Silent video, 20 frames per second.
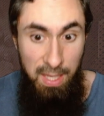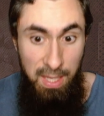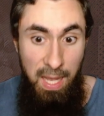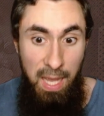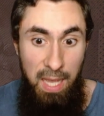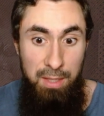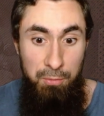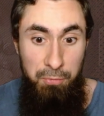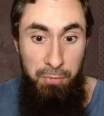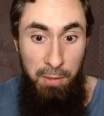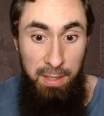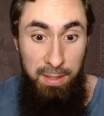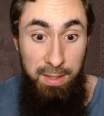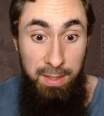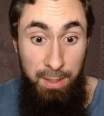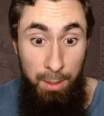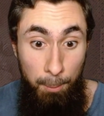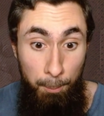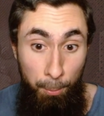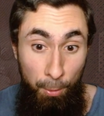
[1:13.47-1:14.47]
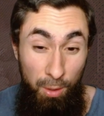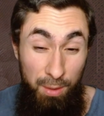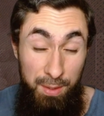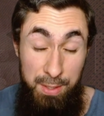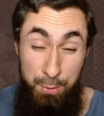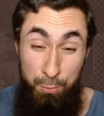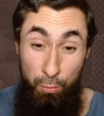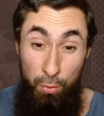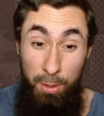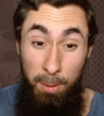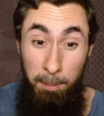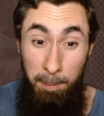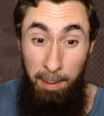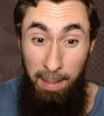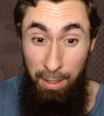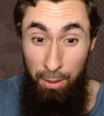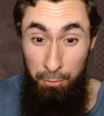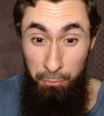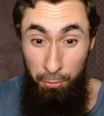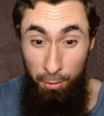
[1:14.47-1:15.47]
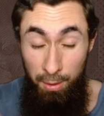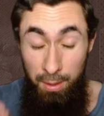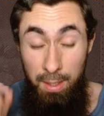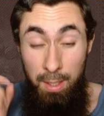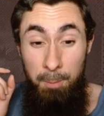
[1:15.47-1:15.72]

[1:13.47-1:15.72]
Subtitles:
And then finally, Guild Bond is really powerful,